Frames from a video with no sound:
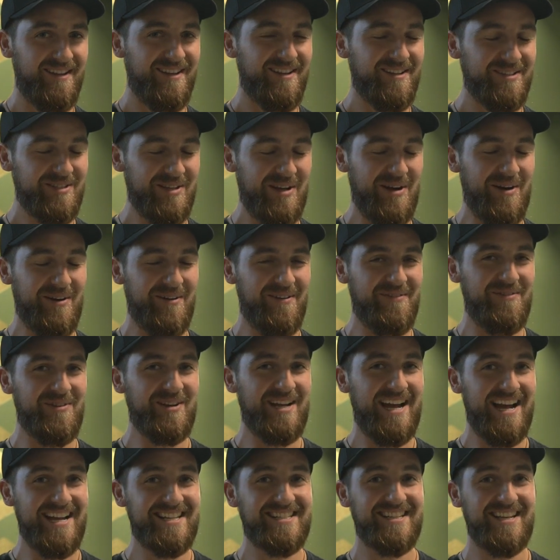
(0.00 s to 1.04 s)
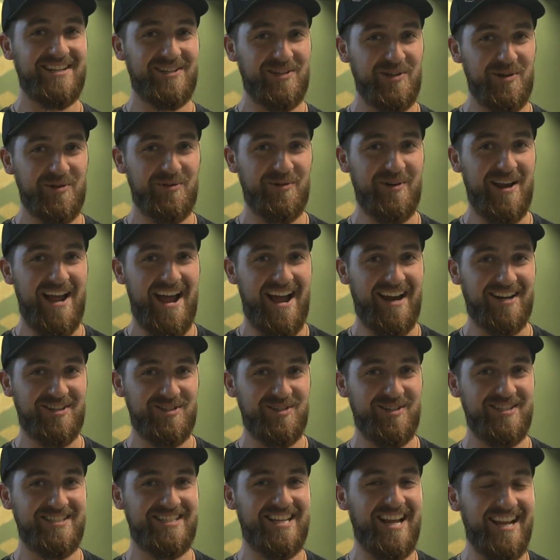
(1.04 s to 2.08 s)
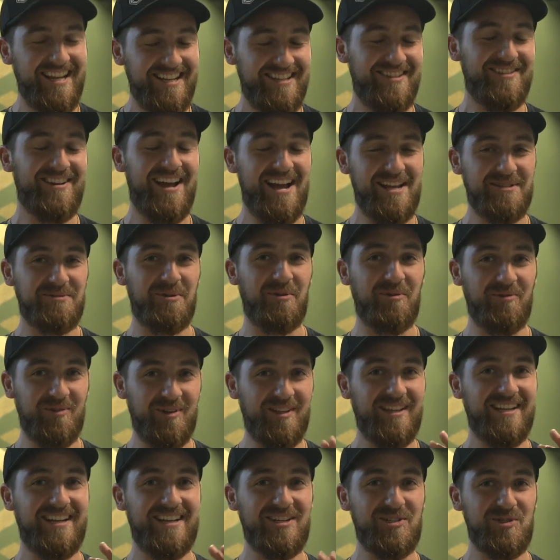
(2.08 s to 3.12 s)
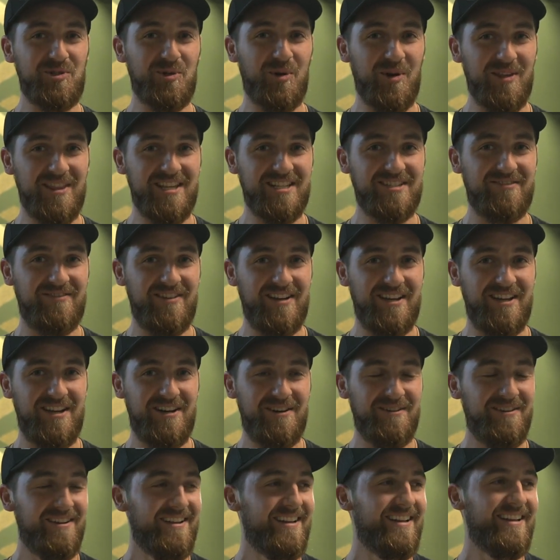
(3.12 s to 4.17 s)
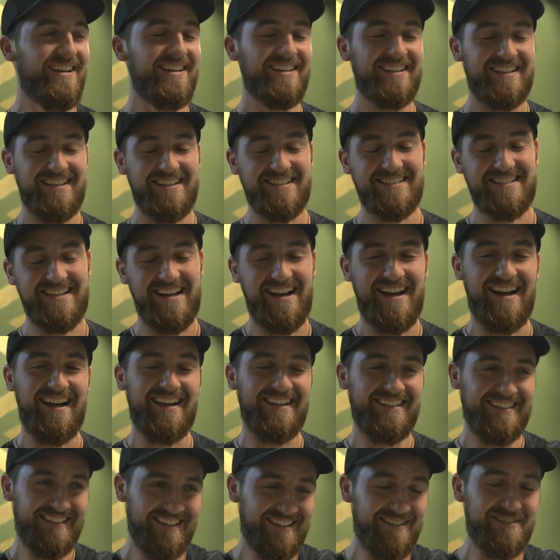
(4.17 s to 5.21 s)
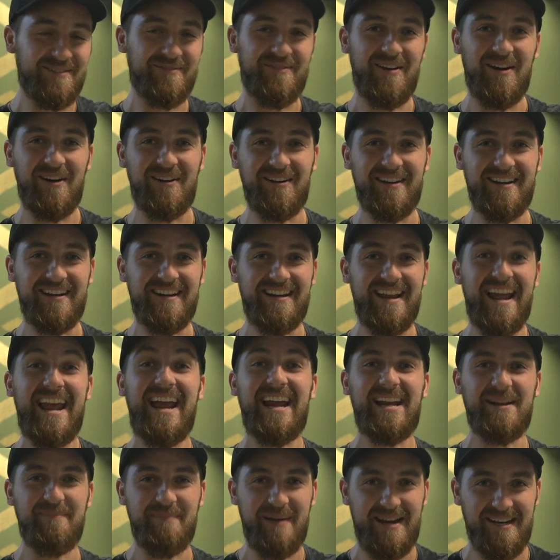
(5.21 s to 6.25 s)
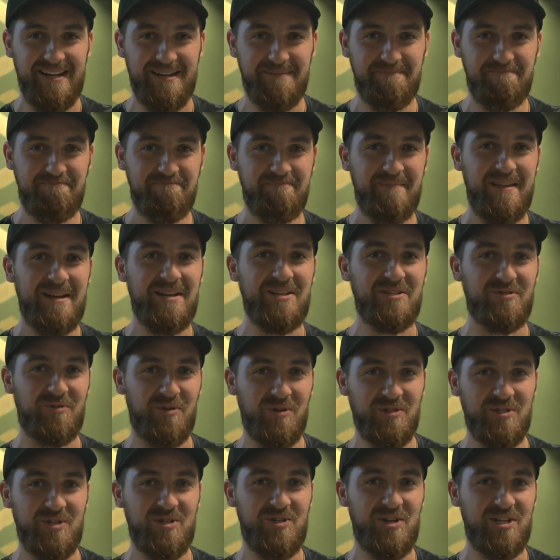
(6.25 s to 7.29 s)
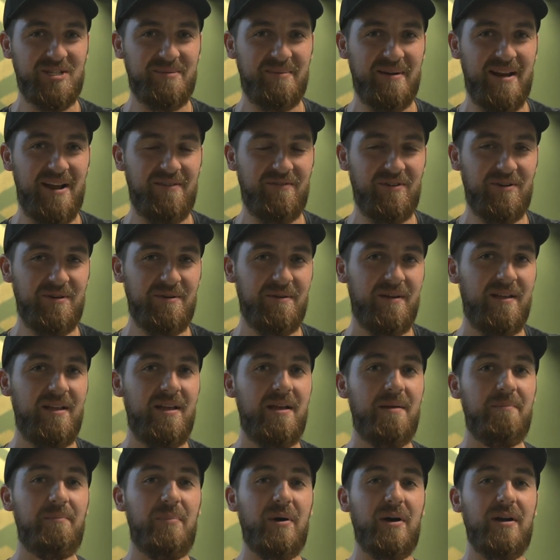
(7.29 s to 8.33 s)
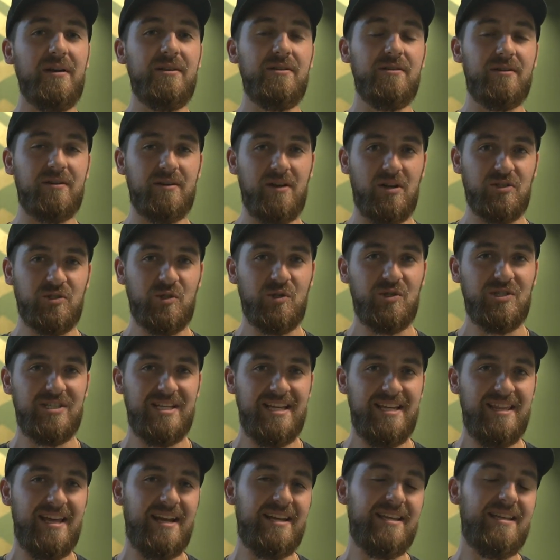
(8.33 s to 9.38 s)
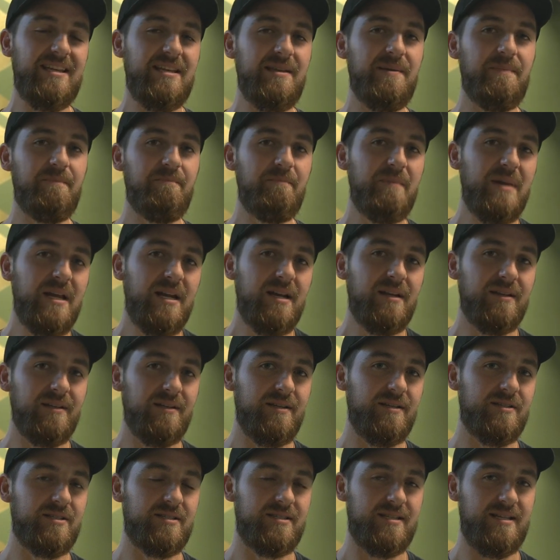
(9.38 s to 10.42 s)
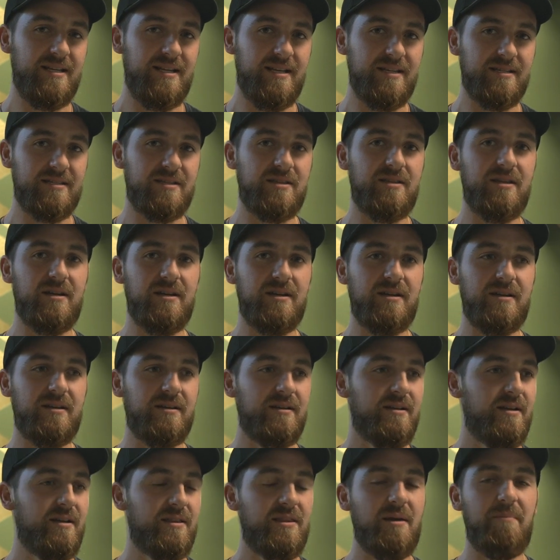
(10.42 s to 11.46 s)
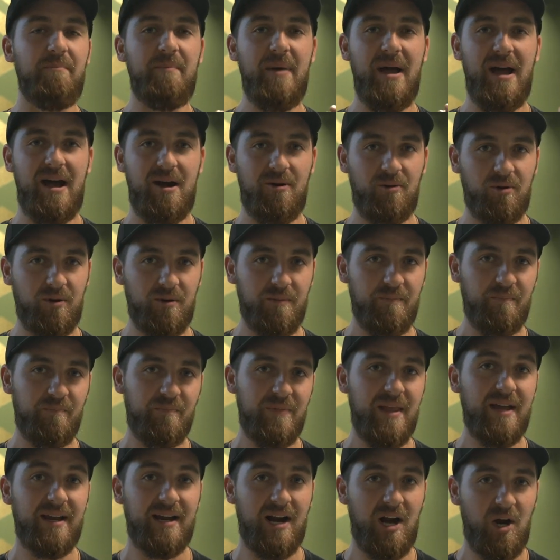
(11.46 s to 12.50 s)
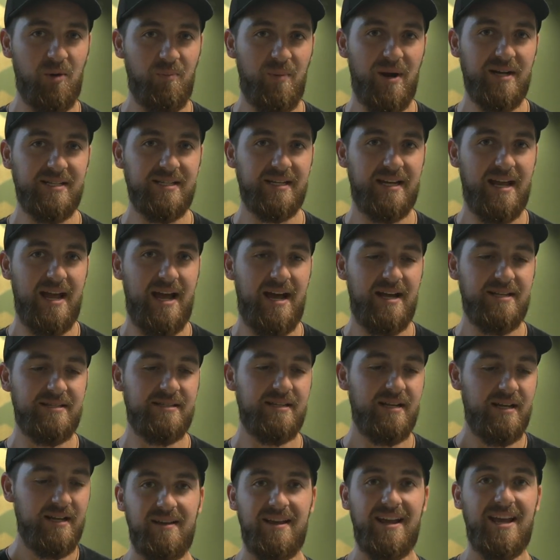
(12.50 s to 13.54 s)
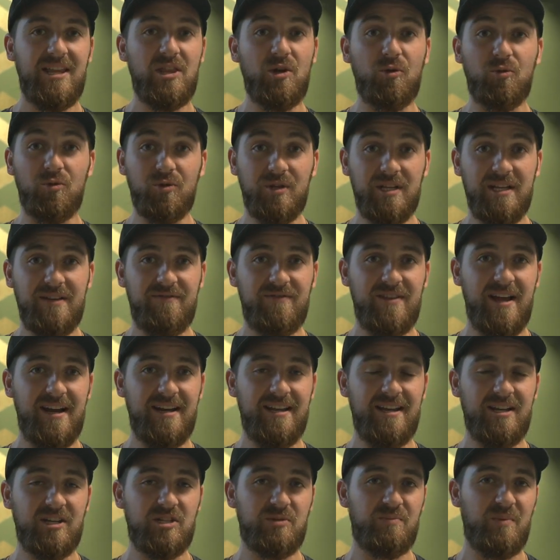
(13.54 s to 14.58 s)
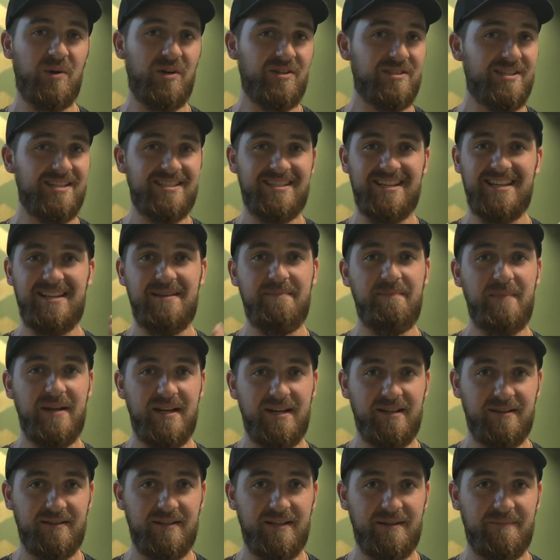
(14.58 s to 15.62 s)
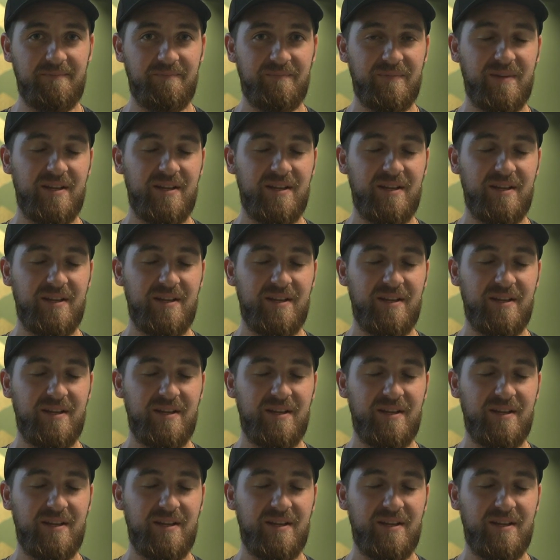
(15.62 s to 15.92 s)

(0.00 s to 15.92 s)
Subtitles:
So if you guys like good reactions, you guys will really enjoy this video because he is very animated in his first adjustment ever. But you can also see that he immediately sees the power that chiropractic has and the relief that he experiences immediately.